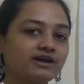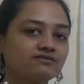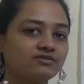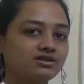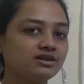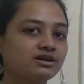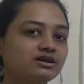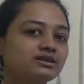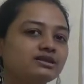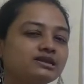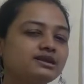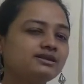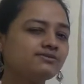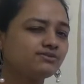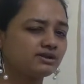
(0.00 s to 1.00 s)
have cleared
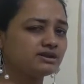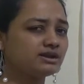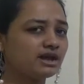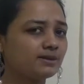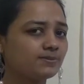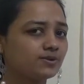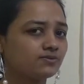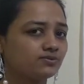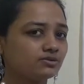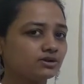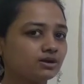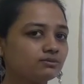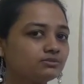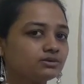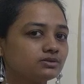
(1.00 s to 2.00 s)
the different type of
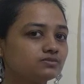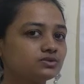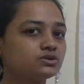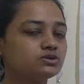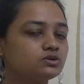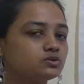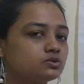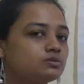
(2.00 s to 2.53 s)
sums which you